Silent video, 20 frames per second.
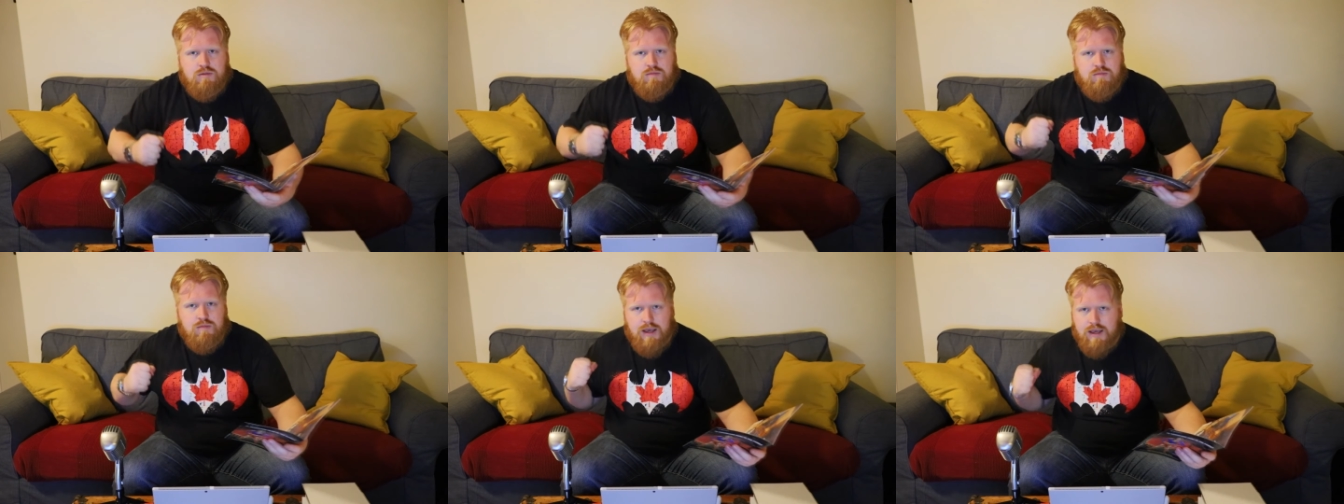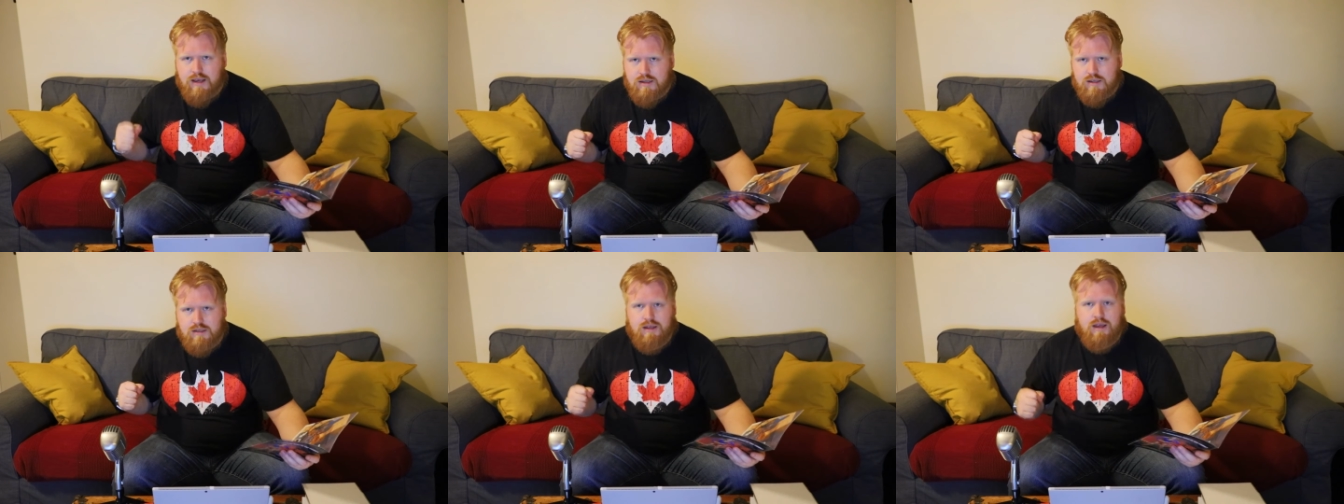and
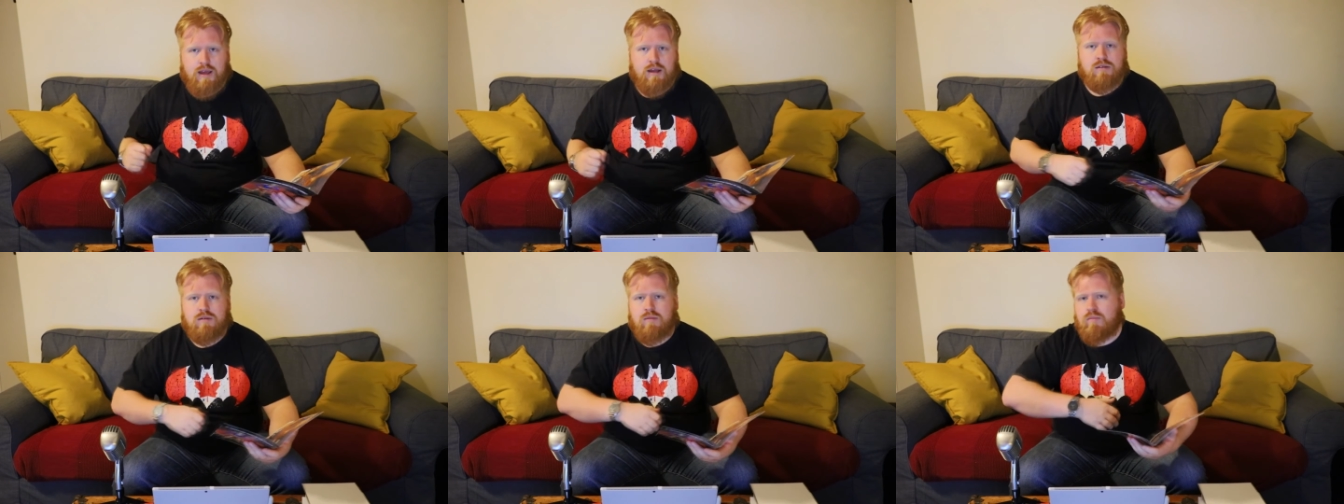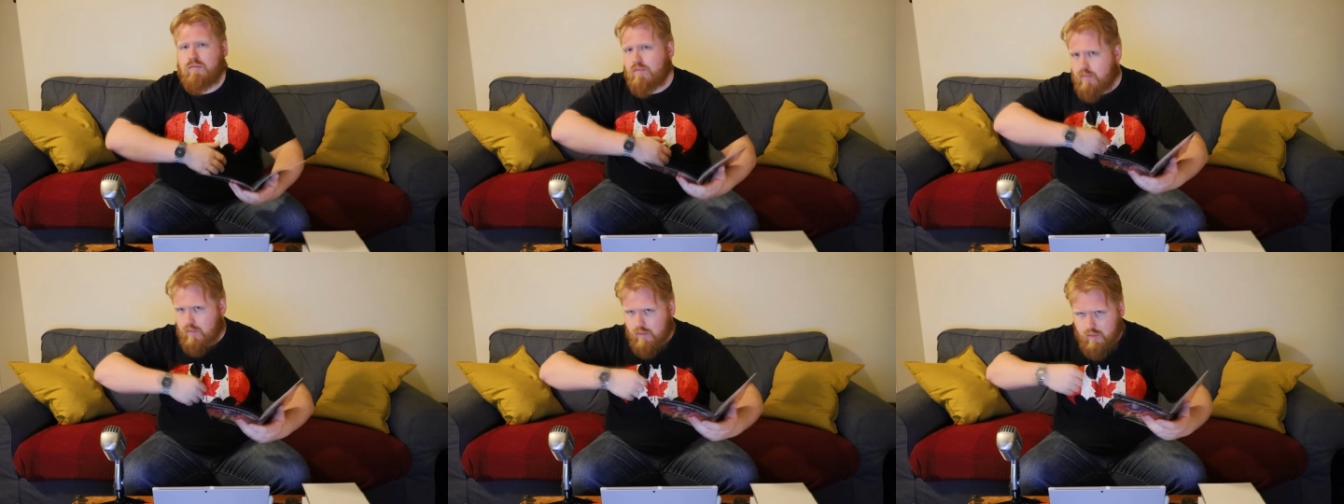make a stance
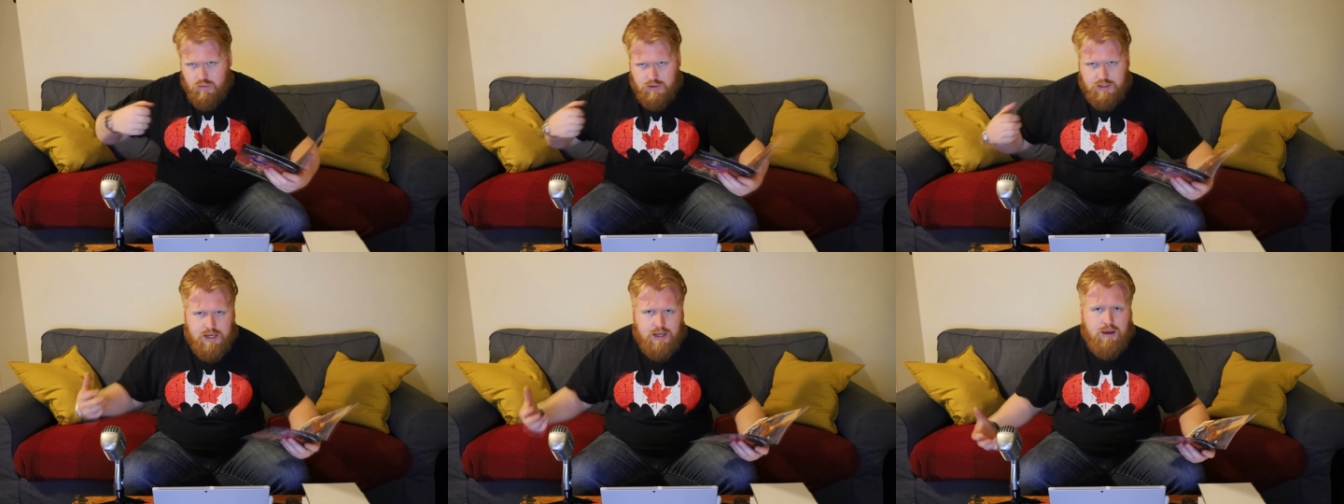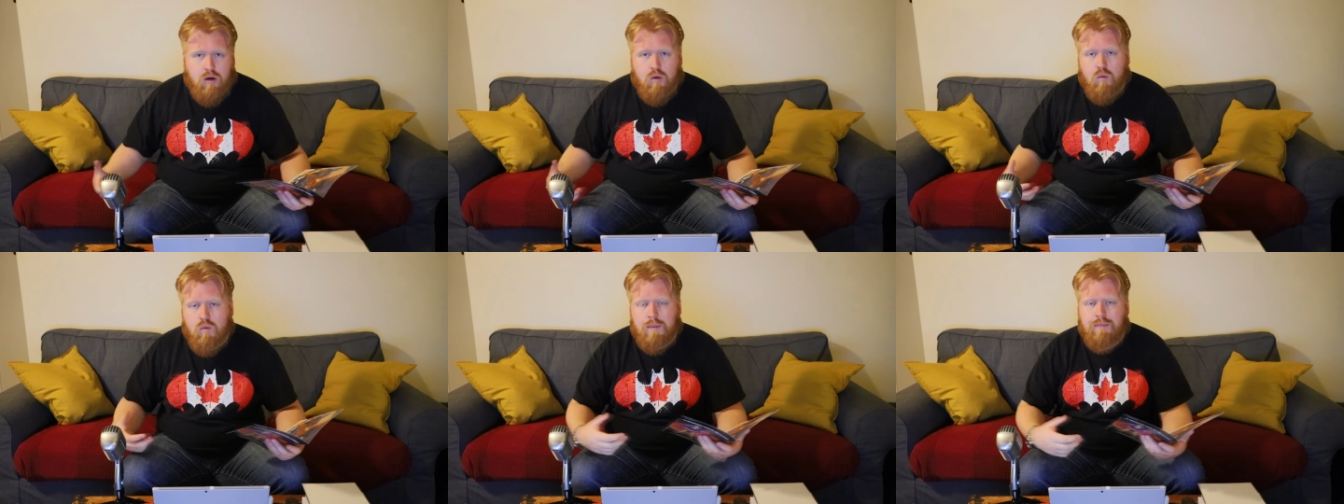and
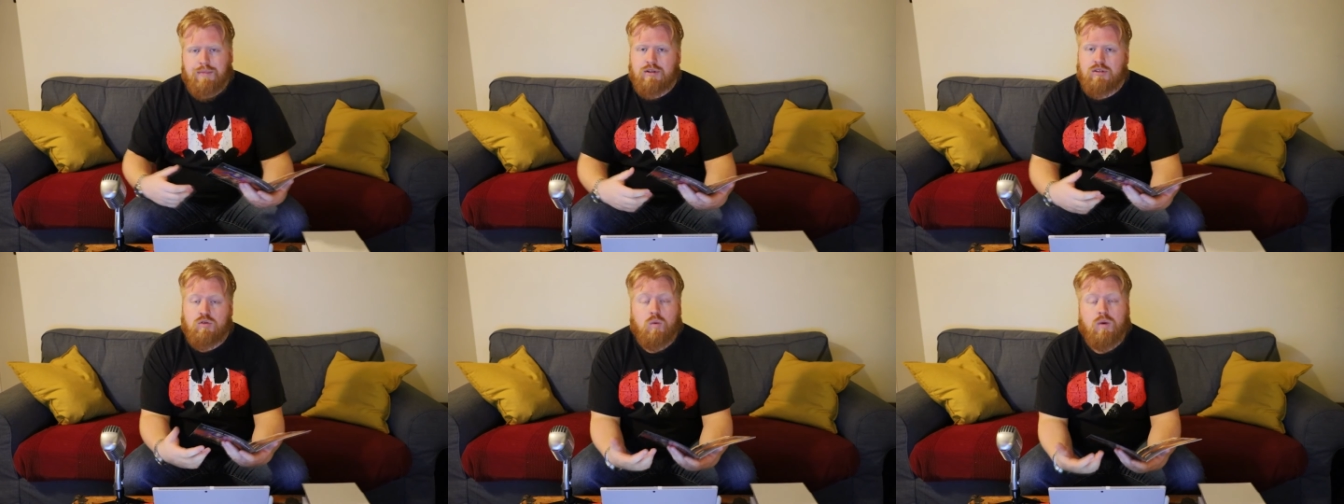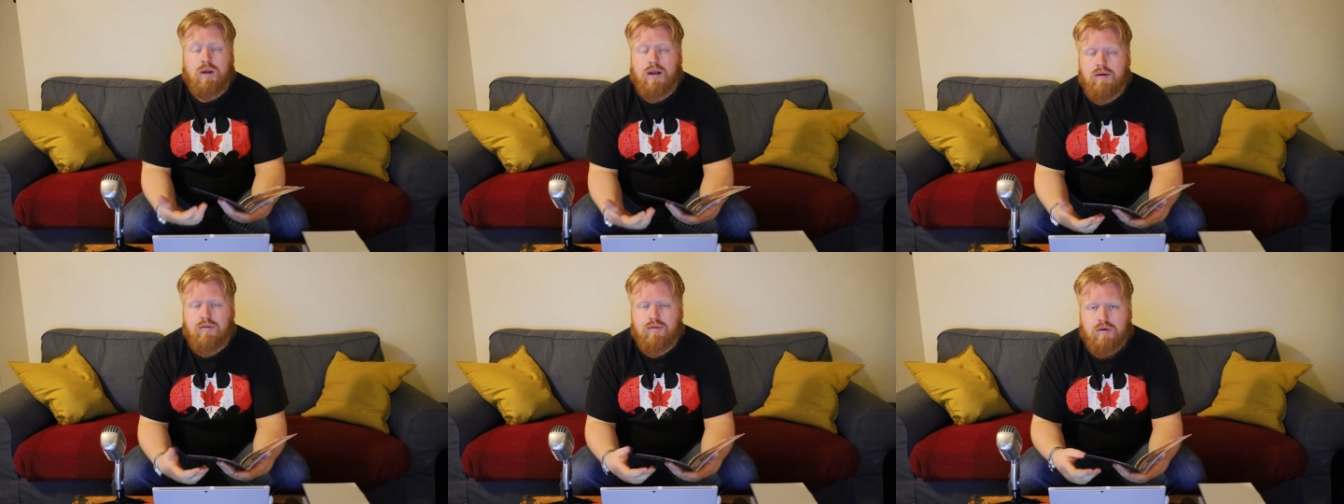take out
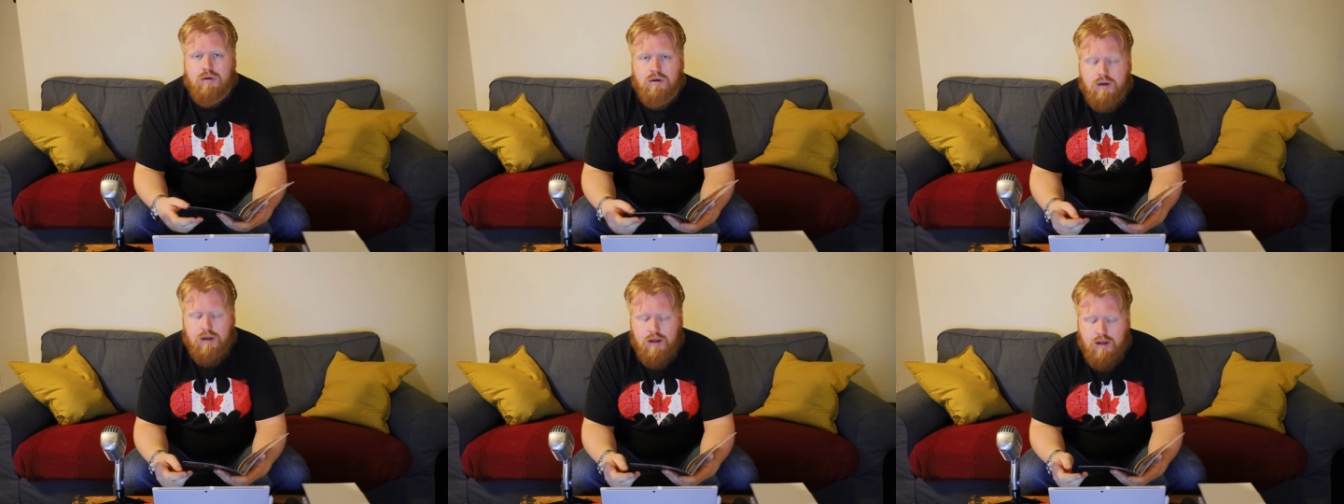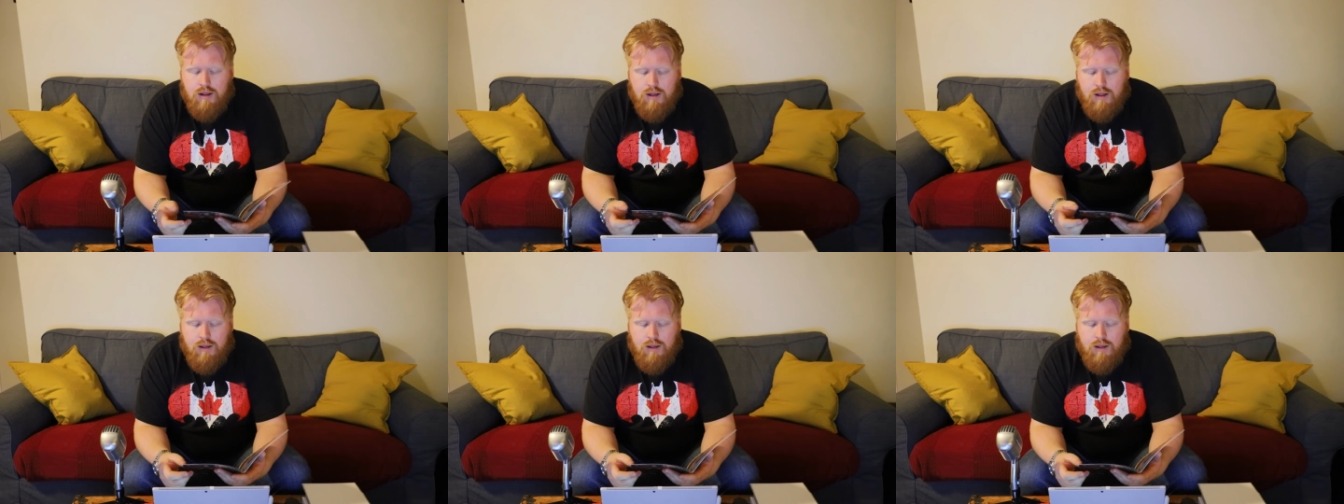weapons, whatever.